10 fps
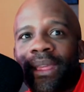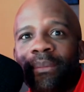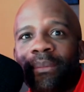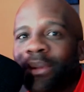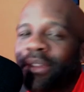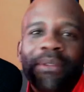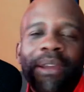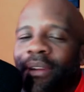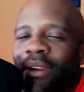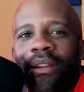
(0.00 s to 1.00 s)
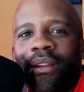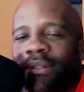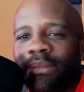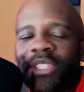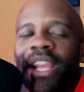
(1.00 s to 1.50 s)
But you've never heard of
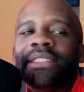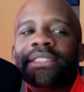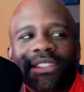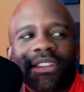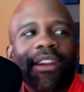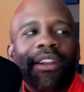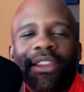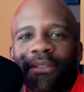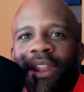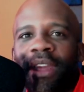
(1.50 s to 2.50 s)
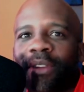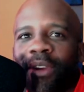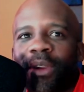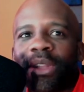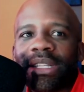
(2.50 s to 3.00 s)
him. Chances are you've never
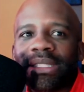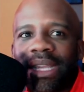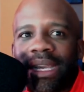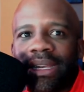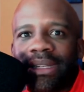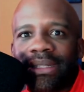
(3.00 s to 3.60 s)
heard of this guy.